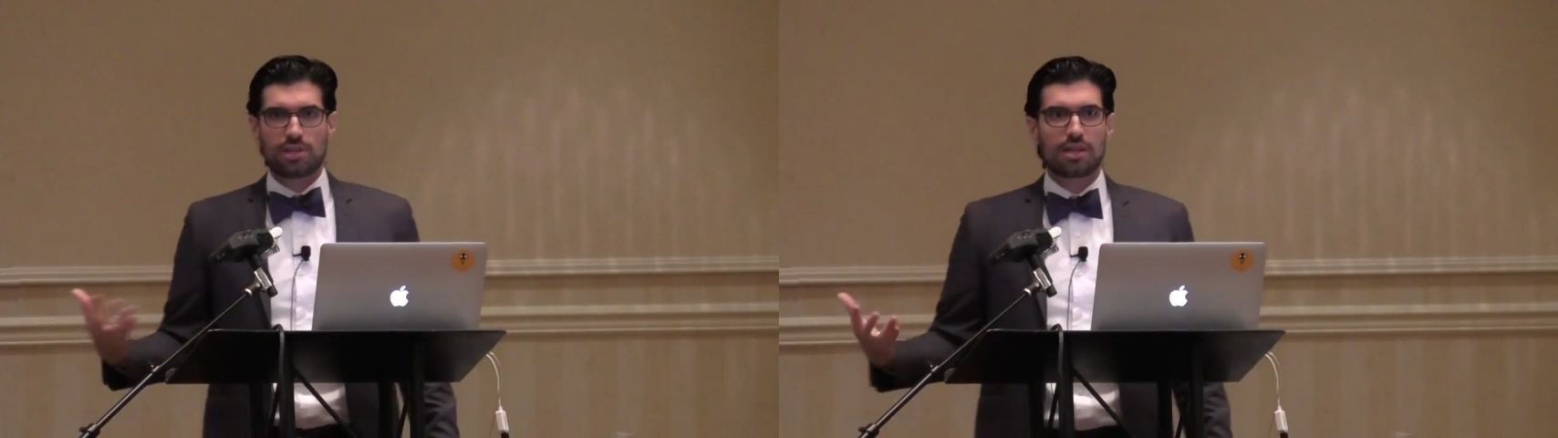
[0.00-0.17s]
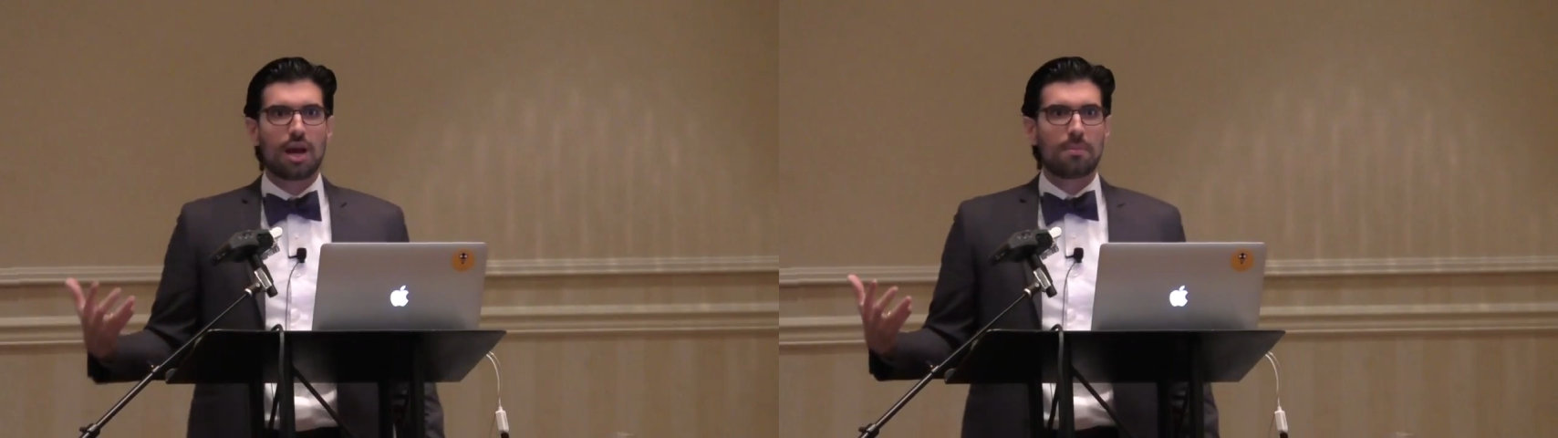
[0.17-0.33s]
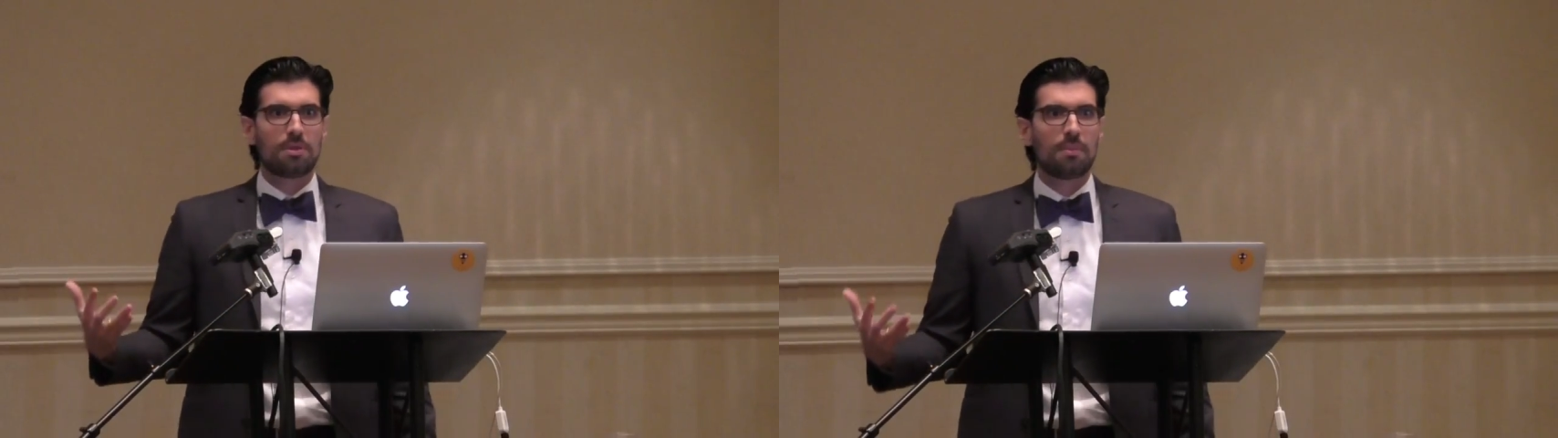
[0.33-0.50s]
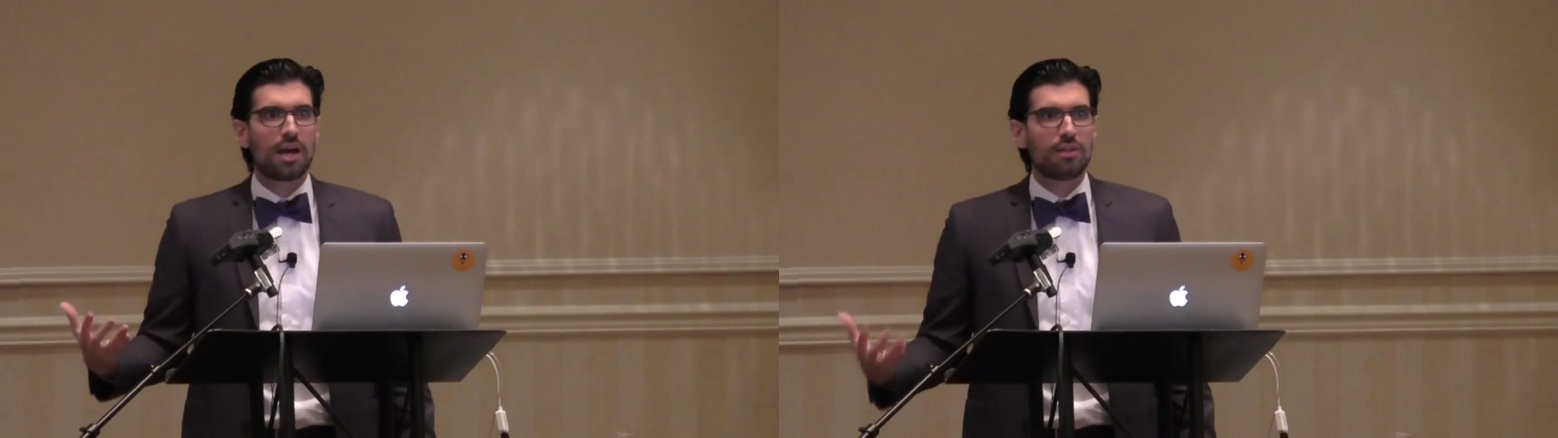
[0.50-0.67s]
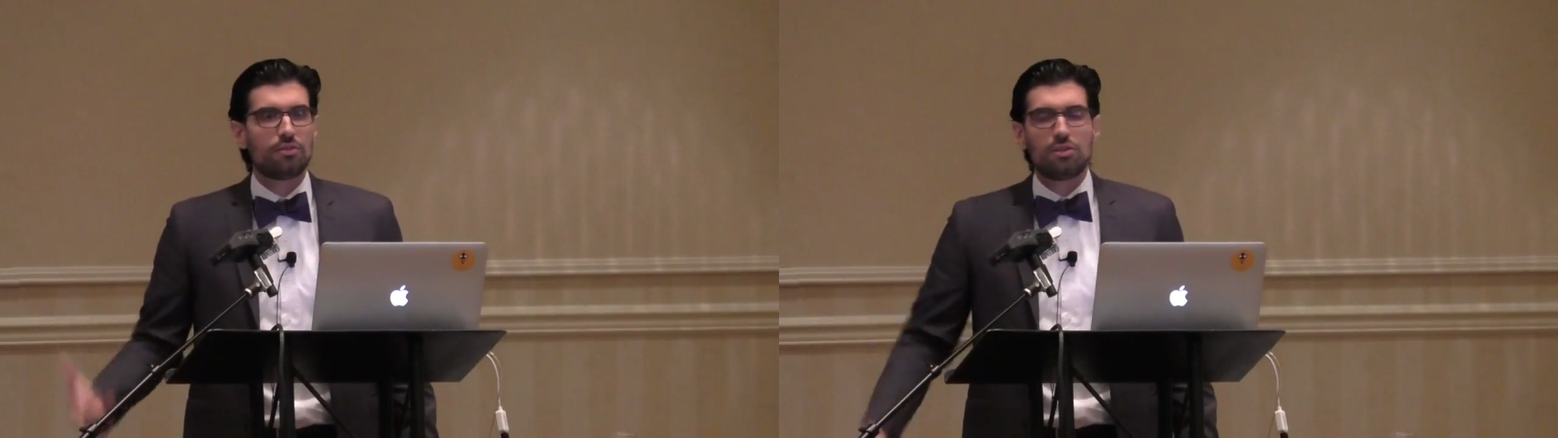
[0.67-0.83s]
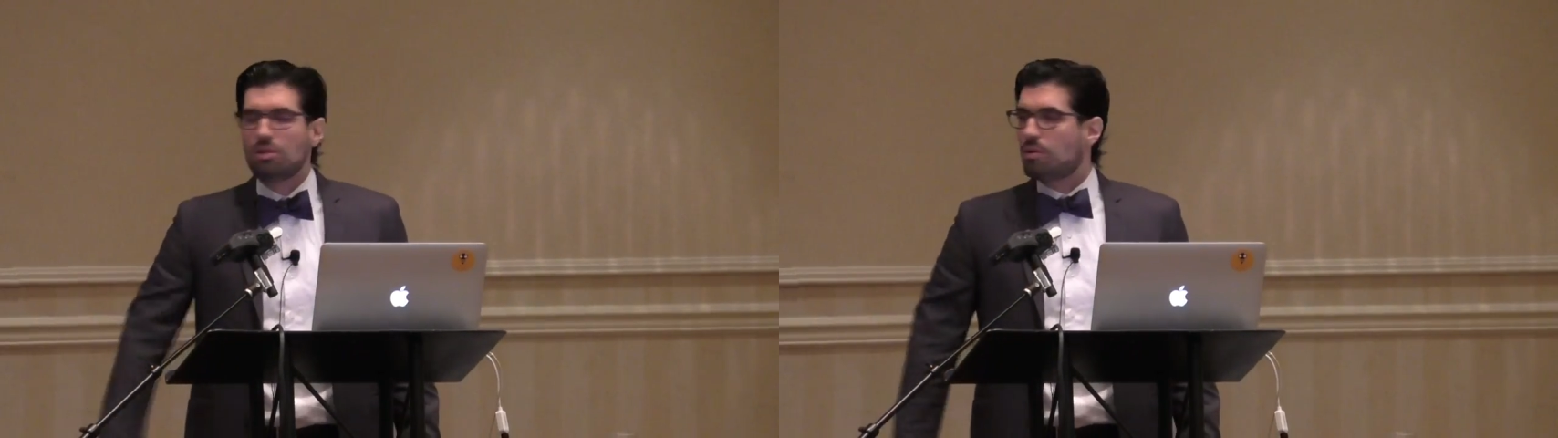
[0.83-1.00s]
that come to
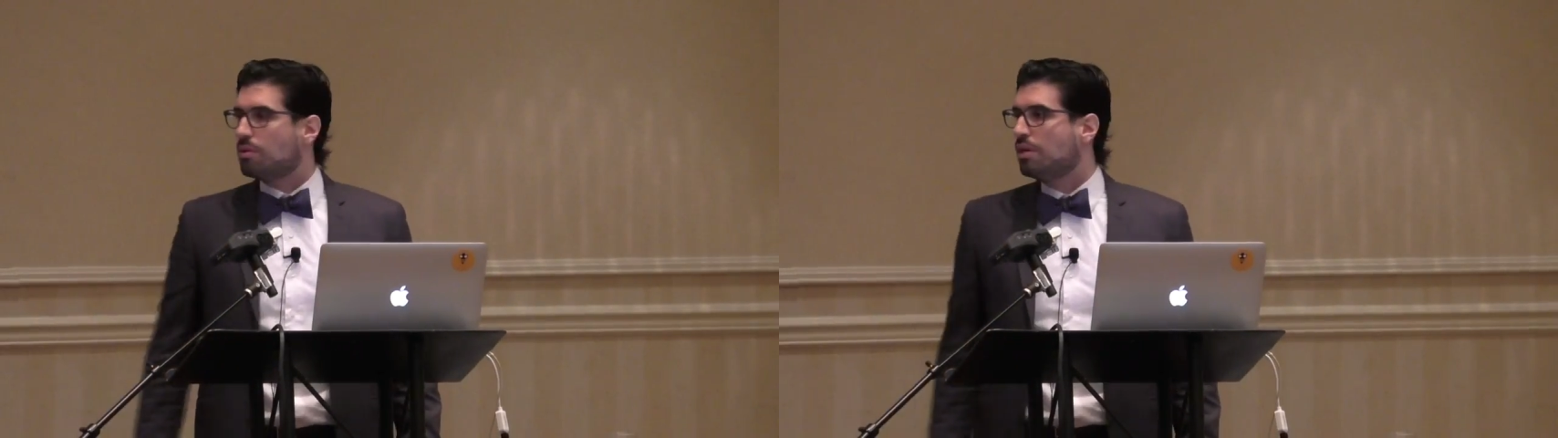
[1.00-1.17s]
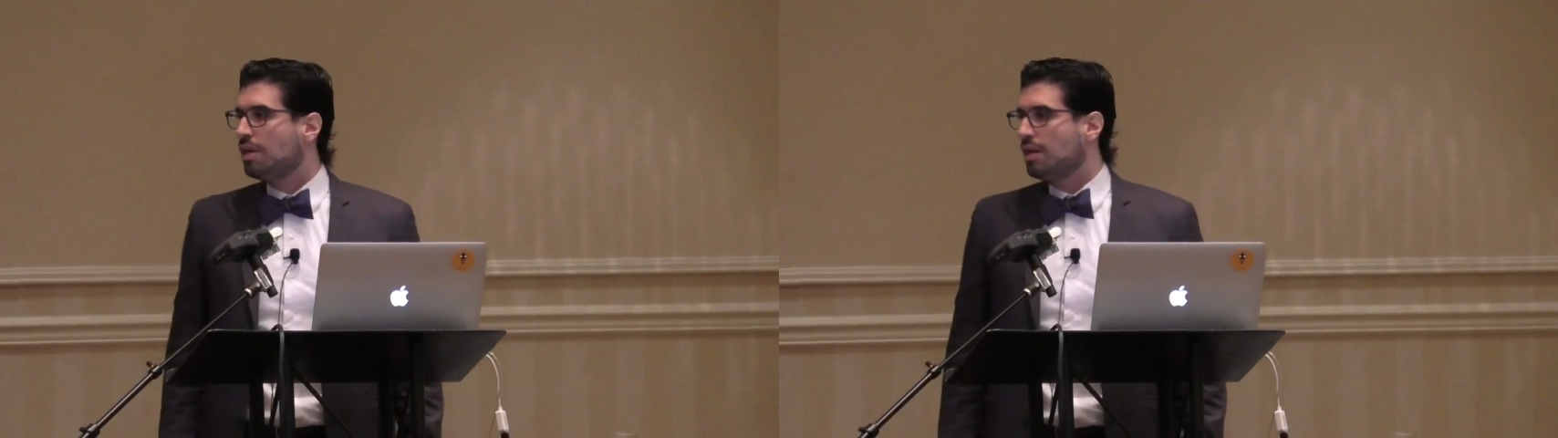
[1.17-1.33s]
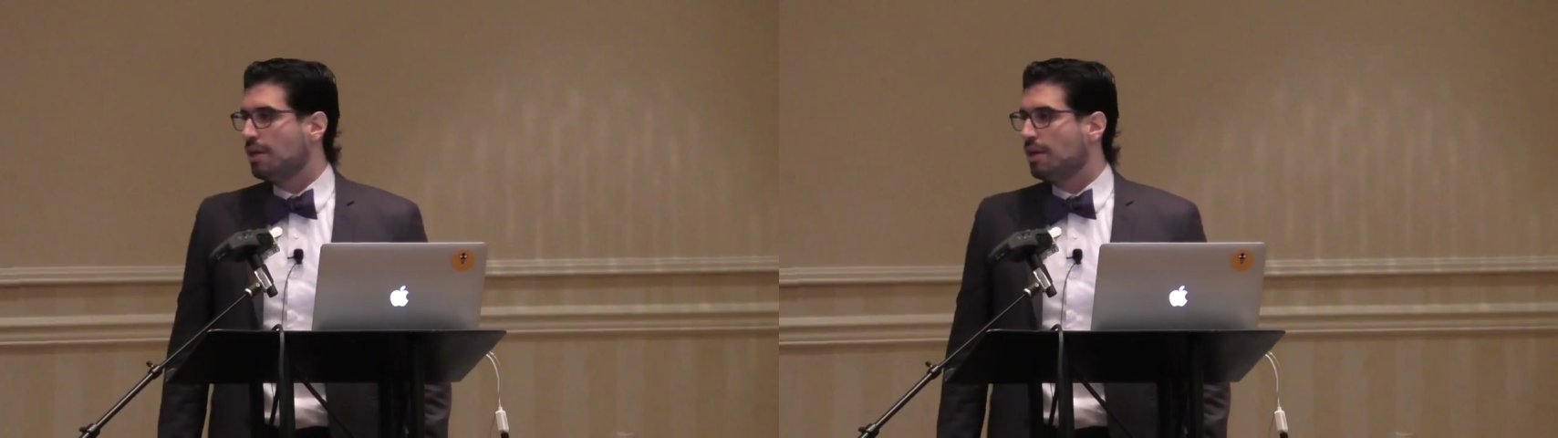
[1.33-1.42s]
mind too.